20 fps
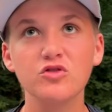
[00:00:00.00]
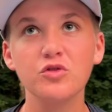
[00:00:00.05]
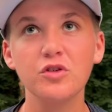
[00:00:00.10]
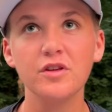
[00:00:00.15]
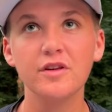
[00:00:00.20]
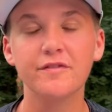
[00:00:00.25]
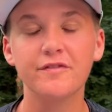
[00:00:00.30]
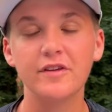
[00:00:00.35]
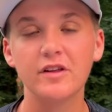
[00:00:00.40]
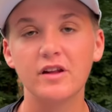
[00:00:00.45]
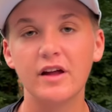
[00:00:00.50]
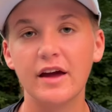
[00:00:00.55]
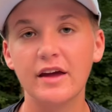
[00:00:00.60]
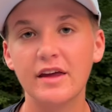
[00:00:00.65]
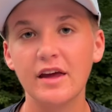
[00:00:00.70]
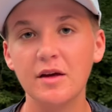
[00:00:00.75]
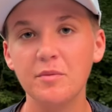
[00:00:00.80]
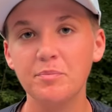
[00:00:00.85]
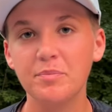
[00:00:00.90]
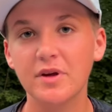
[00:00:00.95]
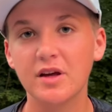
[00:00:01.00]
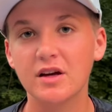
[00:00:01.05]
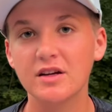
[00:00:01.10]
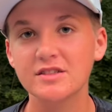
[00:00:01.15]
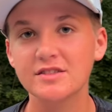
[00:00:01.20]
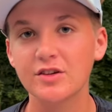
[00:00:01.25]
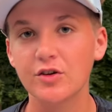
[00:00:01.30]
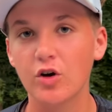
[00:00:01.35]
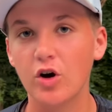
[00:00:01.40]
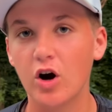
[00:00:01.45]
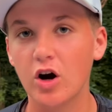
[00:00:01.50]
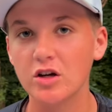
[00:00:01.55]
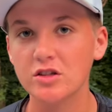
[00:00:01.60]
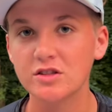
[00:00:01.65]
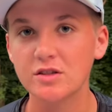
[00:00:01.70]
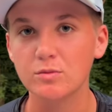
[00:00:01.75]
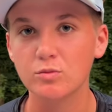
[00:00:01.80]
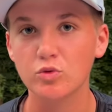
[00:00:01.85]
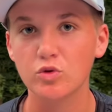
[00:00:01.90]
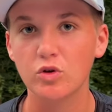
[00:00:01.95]
really feel like it because there are
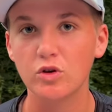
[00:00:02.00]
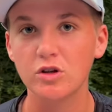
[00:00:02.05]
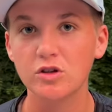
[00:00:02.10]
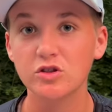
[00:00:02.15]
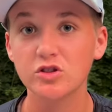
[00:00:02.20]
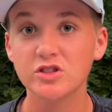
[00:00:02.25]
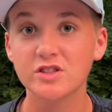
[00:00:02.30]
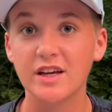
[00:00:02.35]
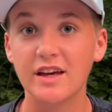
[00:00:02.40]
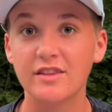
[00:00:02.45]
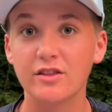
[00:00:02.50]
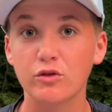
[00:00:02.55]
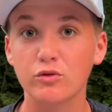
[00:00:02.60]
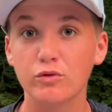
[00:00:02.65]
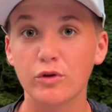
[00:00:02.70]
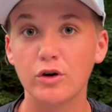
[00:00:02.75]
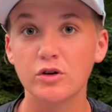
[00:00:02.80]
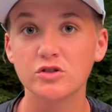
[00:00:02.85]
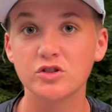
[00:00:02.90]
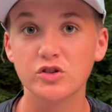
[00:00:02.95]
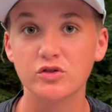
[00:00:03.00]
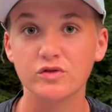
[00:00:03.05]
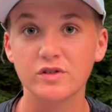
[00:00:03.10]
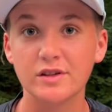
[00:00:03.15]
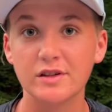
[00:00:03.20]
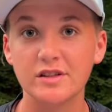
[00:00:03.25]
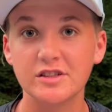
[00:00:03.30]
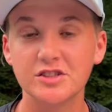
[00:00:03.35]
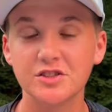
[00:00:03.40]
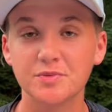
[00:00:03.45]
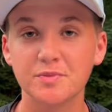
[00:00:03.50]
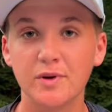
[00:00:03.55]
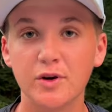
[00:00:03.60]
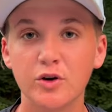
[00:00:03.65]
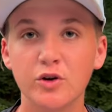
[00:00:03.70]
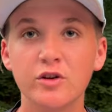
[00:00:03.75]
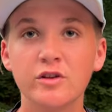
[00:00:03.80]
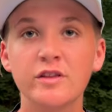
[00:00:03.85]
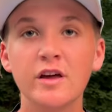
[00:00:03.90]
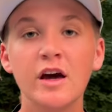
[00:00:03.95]
some rollers and the roads are really
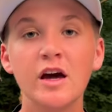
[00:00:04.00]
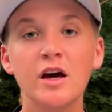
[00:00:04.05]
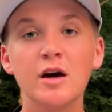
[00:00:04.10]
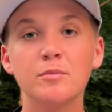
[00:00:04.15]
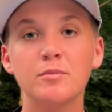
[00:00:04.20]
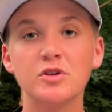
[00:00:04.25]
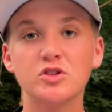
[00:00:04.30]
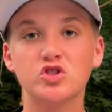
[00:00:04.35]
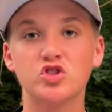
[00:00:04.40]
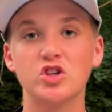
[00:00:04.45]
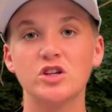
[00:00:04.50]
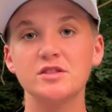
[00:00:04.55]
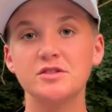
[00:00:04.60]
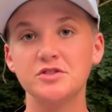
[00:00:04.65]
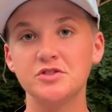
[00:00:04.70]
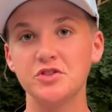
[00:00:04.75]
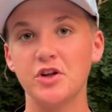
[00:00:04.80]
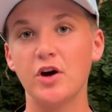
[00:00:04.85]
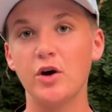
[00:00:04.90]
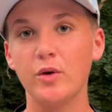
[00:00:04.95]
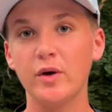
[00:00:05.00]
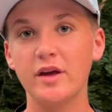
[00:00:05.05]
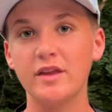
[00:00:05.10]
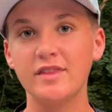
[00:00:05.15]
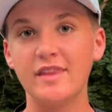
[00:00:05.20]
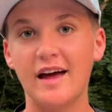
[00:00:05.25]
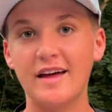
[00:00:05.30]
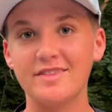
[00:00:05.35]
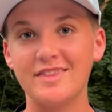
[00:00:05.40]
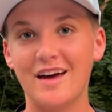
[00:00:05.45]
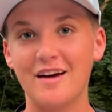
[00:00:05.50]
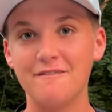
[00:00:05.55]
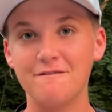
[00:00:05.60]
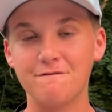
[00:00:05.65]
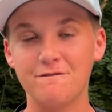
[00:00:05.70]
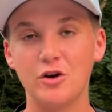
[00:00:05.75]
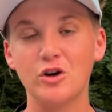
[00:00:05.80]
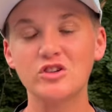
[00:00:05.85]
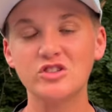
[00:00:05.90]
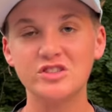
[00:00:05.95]
smooth. But just knowing that that
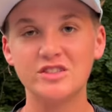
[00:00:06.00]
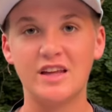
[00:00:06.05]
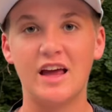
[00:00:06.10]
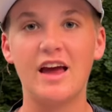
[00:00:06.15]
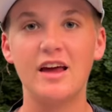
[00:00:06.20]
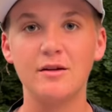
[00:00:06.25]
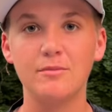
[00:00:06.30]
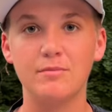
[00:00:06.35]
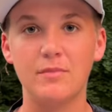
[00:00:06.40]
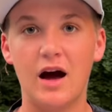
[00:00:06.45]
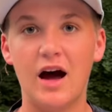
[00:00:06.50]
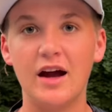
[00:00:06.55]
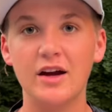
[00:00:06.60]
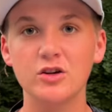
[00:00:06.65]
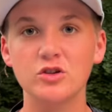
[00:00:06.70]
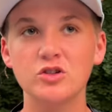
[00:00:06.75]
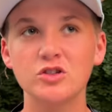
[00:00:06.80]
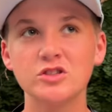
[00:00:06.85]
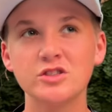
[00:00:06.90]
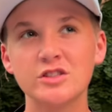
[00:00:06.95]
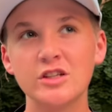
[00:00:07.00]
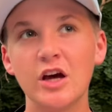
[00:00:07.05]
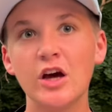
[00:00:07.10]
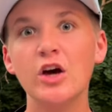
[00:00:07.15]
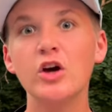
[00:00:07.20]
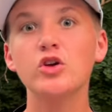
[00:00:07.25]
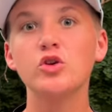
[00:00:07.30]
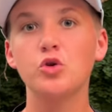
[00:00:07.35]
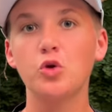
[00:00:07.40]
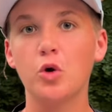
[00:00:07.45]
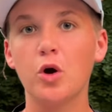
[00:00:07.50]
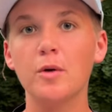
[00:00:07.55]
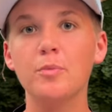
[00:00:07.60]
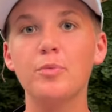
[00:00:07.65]
first 10 miles, you are